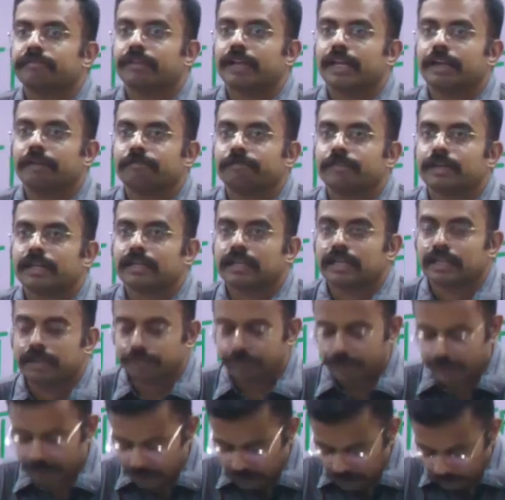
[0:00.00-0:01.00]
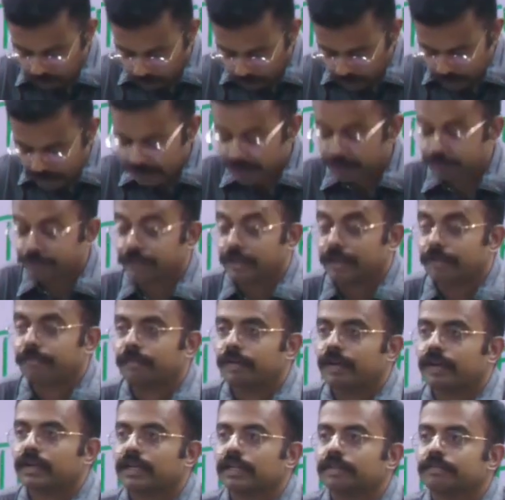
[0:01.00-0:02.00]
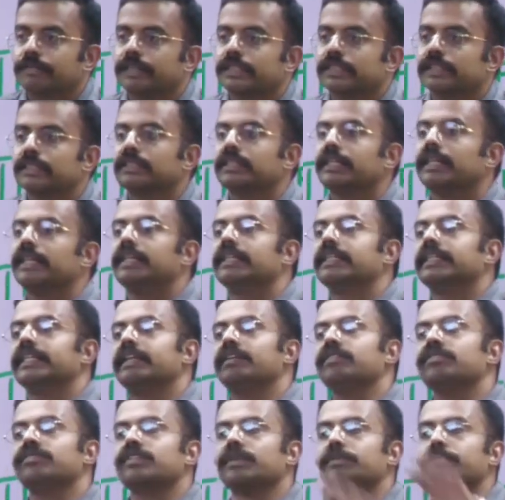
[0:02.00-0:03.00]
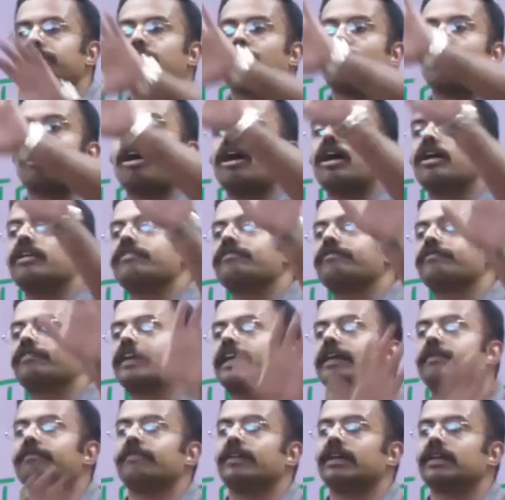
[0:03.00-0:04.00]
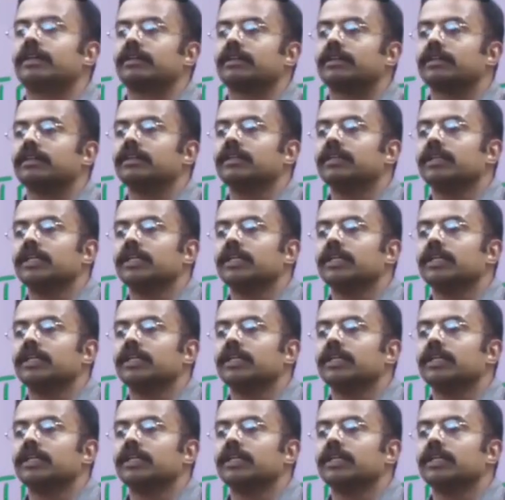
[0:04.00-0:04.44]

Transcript: Framework convention. What is framework convention? Right? It gives a broad framework.